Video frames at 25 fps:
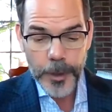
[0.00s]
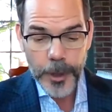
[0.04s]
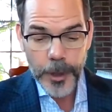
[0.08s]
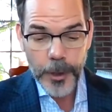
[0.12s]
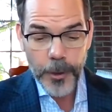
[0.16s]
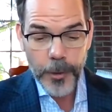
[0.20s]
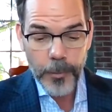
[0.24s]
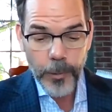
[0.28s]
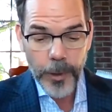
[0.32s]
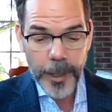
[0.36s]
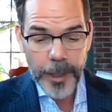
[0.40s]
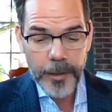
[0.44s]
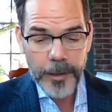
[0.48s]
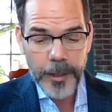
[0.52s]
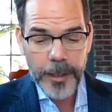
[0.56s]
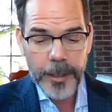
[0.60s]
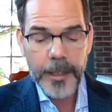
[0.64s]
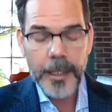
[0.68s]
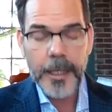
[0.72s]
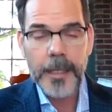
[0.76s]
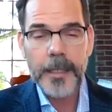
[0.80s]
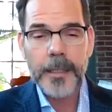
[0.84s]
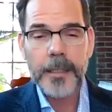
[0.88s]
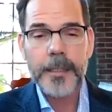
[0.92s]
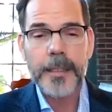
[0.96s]
you really
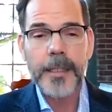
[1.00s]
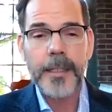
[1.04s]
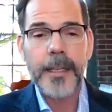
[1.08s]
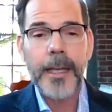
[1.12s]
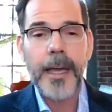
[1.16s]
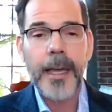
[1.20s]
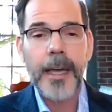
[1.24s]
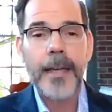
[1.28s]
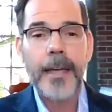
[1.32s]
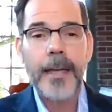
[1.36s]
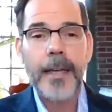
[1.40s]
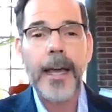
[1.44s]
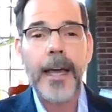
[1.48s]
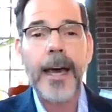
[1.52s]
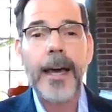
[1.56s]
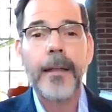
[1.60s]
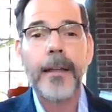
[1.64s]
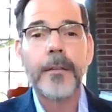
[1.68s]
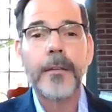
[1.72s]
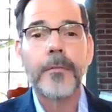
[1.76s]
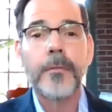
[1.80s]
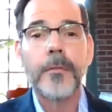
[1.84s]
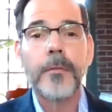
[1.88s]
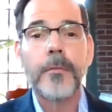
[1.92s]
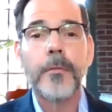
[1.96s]
needed to get
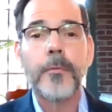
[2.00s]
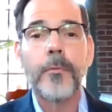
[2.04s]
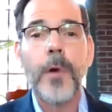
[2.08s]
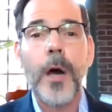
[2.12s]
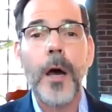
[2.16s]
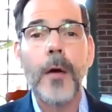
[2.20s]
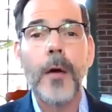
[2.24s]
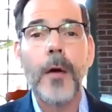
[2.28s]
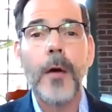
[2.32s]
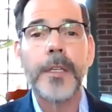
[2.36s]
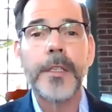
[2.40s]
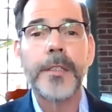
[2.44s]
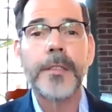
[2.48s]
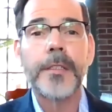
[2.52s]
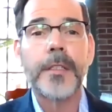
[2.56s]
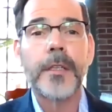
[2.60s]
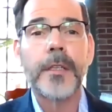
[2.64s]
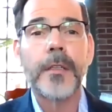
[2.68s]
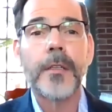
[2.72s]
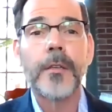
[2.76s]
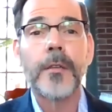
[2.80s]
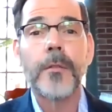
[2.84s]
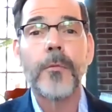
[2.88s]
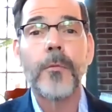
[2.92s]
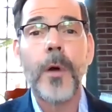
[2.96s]
at what was
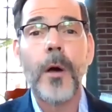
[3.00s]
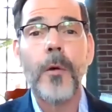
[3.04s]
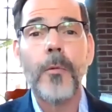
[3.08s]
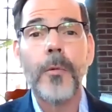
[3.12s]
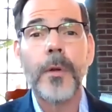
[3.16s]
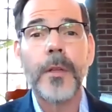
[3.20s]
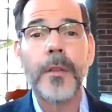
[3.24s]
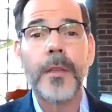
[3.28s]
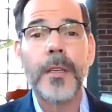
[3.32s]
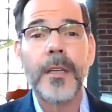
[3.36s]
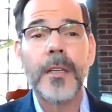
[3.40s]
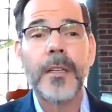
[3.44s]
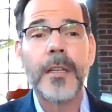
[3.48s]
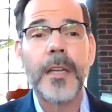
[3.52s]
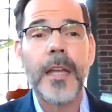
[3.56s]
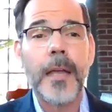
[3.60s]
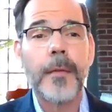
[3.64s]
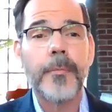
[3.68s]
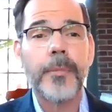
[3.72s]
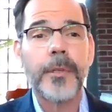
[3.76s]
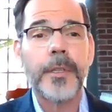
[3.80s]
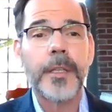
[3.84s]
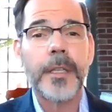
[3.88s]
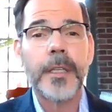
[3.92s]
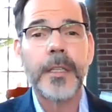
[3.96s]
what were the
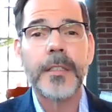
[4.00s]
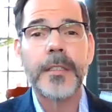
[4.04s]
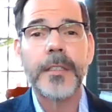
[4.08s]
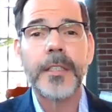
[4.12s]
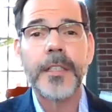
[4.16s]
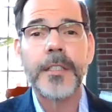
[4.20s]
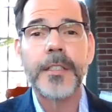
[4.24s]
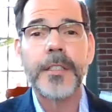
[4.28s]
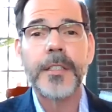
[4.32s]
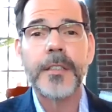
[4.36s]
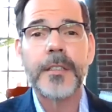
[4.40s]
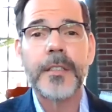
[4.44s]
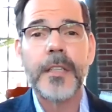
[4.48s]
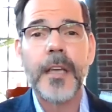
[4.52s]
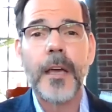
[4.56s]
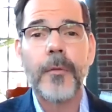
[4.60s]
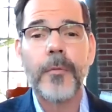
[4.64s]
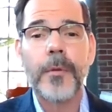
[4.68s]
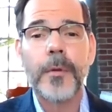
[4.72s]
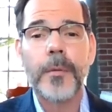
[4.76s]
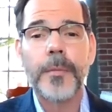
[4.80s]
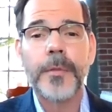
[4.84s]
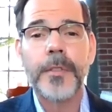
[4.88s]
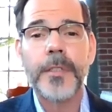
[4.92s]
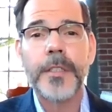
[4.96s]
enabling conditions that
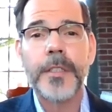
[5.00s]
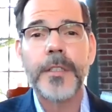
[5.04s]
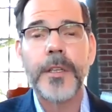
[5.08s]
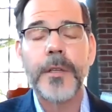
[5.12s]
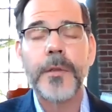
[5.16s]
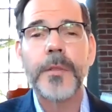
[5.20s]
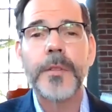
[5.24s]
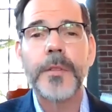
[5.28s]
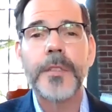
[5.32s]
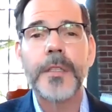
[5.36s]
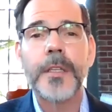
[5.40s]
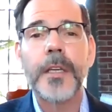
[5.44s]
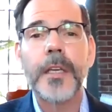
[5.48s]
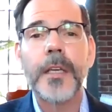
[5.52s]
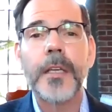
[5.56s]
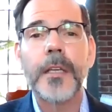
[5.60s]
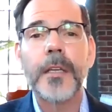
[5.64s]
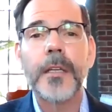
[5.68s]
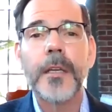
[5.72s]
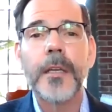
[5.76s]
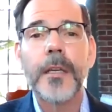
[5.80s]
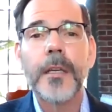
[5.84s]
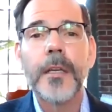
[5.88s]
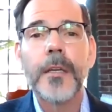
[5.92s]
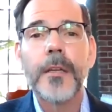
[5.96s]
were producing